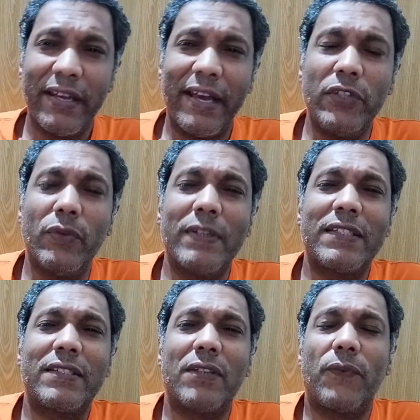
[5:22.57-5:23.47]
And
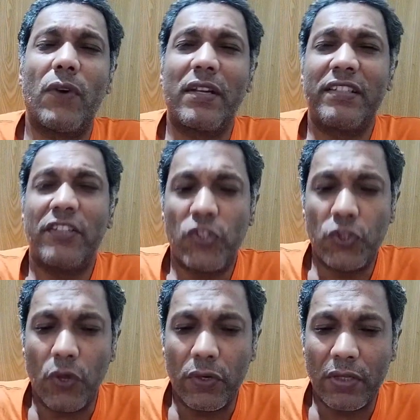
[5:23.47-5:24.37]
US forces
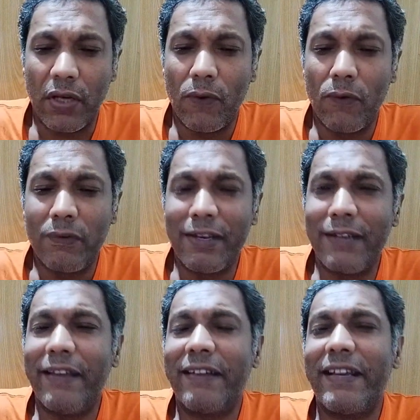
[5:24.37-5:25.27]
shot down
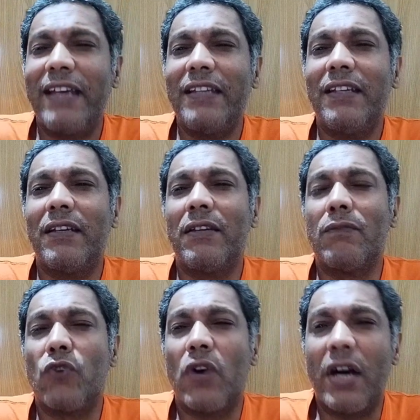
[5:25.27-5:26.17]
an
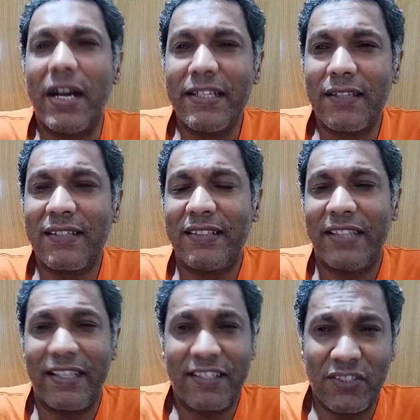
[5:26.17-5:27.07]
Iranian Mohajer
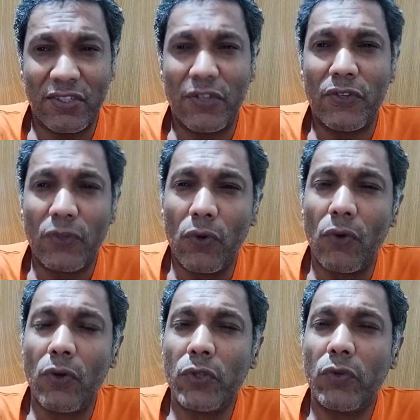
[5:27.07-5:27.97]
6
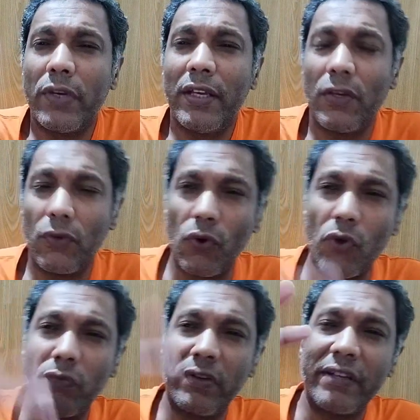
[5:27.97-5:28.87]
drone today
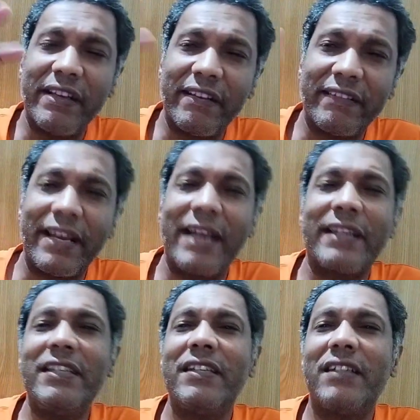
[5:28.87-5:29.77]
over
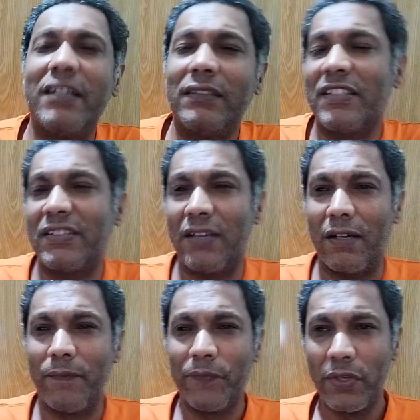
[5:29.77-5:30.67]
Iraqi Kurdistan.
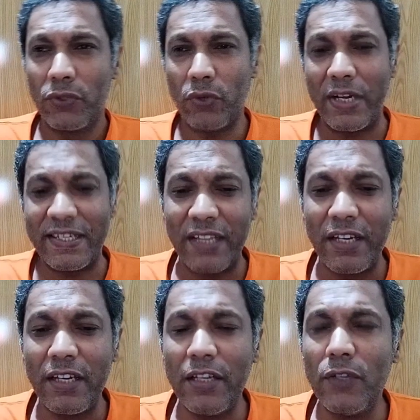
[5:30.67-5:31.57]
So it's a
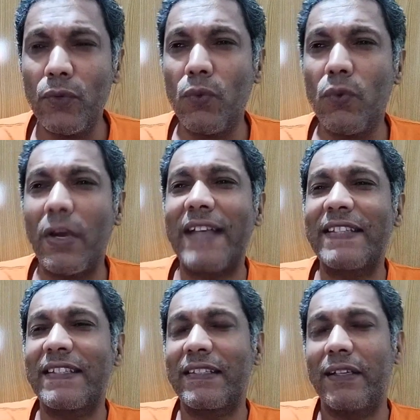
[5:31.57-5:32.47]
new
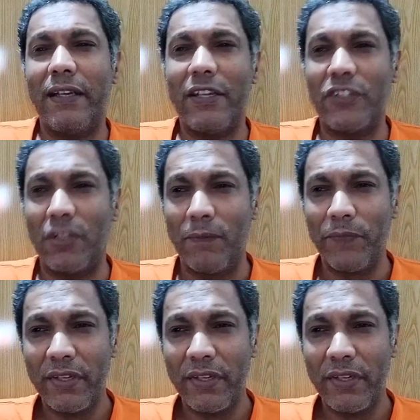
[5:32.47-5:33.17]
escalation.